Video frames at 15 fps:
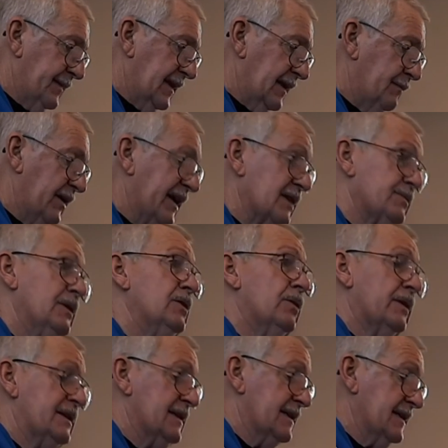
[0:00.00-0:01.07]
But as we know,
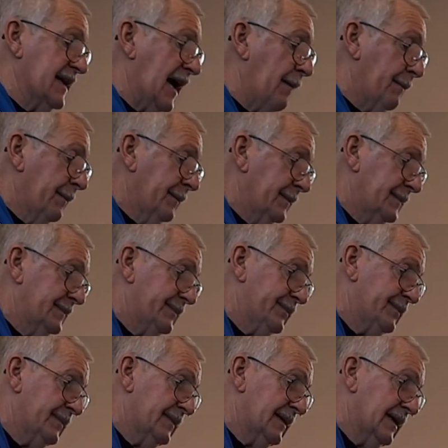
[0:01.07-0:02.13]
it didn't happen.
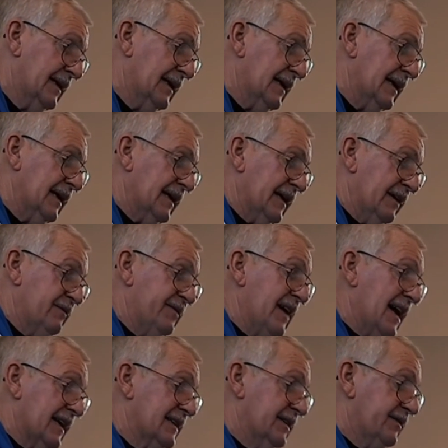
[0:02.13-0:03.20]
In fact,